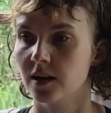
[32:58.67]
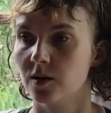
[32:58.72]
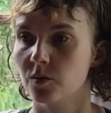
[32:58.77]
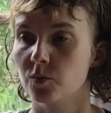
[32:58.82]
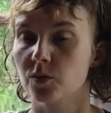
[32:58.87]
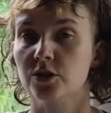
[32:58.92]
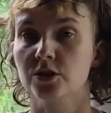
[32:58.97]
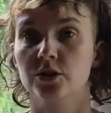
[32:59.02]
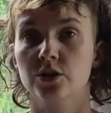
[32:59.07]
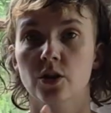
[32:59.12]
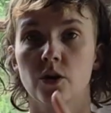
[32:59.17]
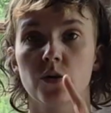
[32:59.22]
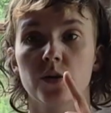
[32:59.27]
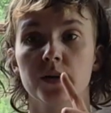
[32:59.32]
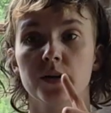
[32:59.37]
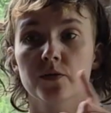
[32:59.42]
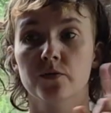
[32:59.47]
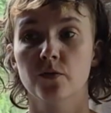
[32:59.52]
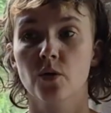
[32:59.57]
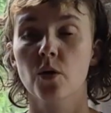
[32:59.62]
was
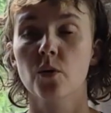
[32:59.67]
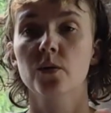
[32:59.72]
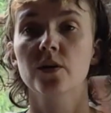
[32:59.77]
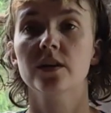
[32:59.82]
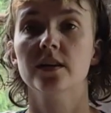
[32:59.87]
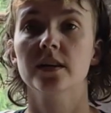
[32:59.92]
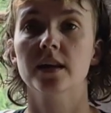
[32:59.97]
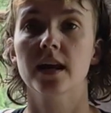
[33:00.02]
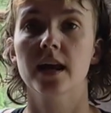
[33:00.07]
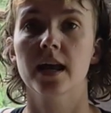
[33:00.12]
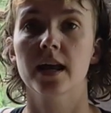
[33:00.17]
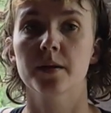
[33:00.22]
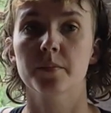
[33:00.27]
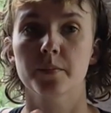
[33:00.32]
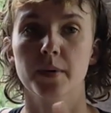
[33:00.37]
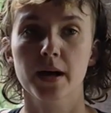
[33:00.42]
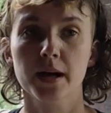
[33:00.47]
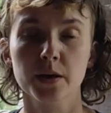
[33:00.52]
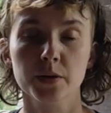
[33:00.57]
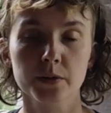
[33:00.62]
going forward and
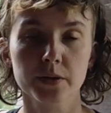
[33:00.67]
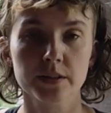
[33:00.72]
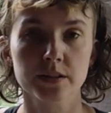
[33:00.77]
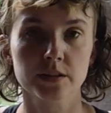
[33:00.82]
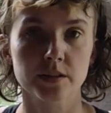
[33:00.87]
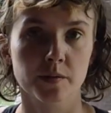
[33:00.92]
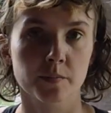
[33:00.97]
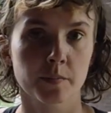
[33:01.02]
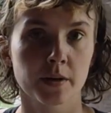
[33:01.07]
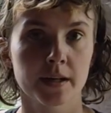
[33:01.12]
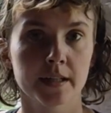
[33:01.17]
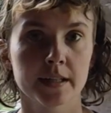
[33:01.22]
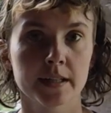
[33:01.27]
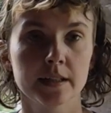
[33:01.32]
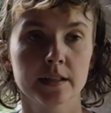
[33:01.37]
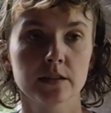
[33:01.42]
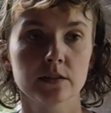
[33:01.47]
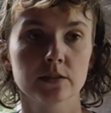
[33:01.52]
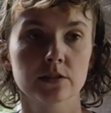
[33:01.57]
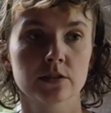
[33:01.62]
backwards on my
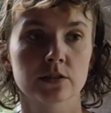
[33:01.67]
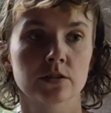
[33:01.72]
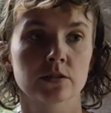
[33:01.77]
needles,